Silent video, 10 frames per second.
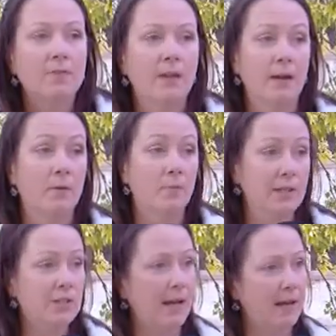The
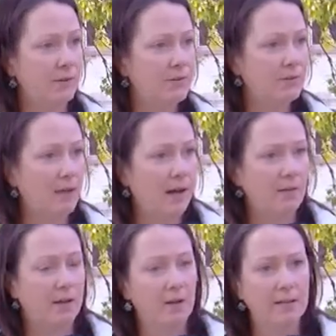witch house,
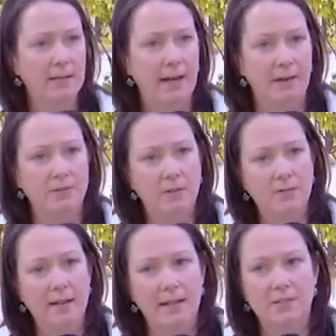the Conant House
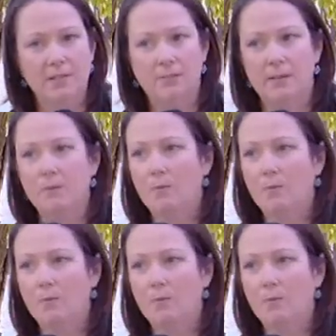over on Essex Street,